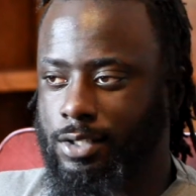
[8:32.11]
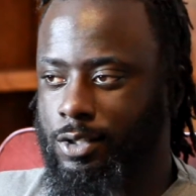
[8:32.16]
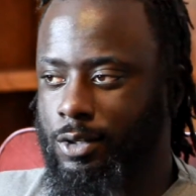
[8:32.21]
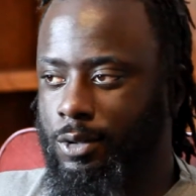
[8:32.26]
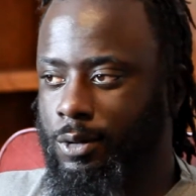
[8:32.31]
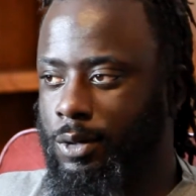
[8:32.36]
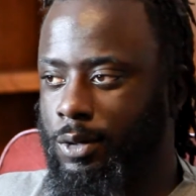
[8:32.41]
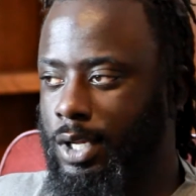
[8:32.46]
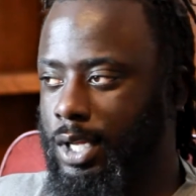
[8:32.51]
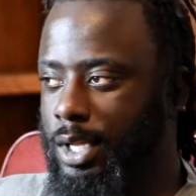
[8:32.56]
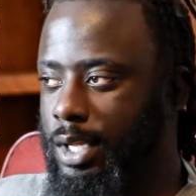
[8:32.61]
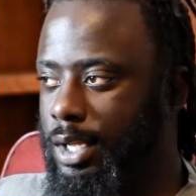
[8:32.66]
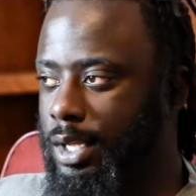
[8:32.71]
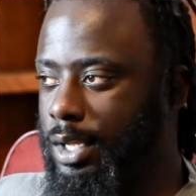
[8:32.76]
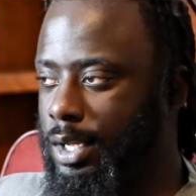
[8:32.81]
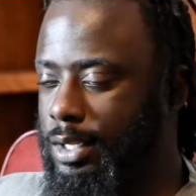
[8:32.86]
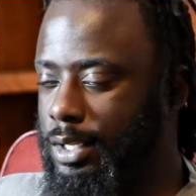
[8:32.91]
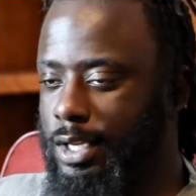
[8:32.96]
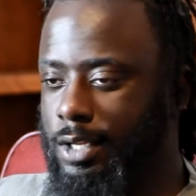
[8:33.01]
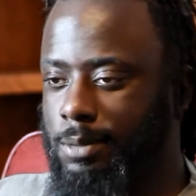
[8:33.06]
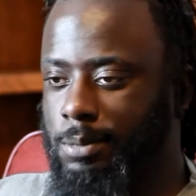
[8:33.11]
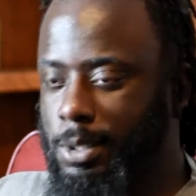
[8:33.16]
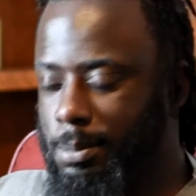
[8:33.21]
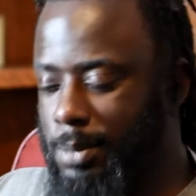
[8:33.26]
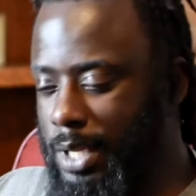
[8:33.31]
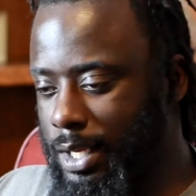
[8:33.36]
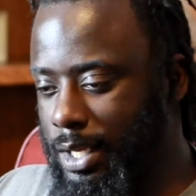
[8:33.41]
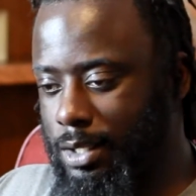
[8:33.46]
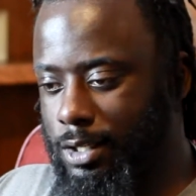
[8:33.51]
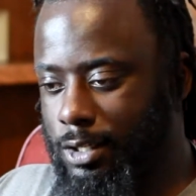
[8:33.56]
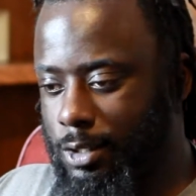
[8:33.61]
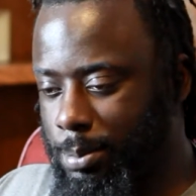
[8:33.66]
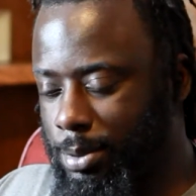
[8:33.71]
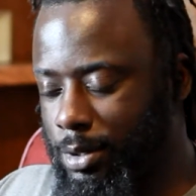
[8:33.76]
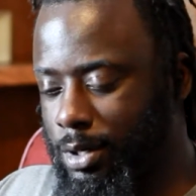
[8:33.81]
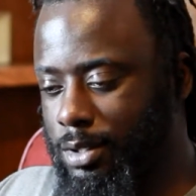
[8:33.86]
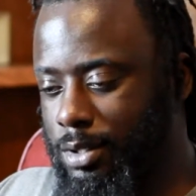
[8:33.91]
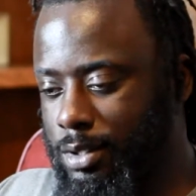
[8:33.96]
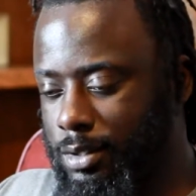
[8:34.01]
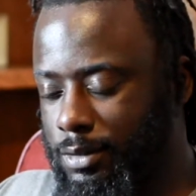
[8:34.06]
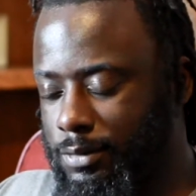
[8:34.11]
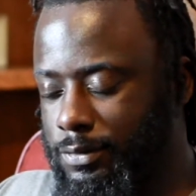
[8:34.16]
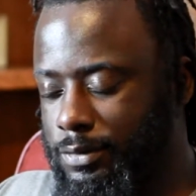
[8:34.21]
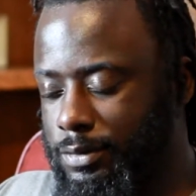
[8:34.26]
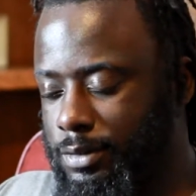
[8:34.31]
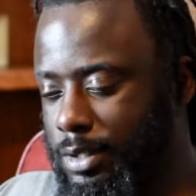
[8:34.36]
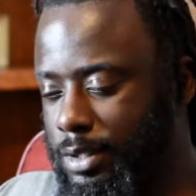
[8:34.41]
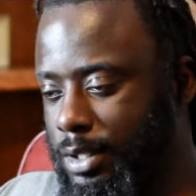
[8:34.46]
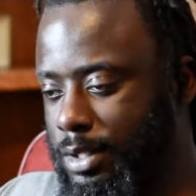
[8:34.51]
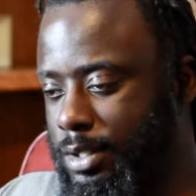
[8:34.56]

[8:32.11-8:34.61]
So again, me making it a part of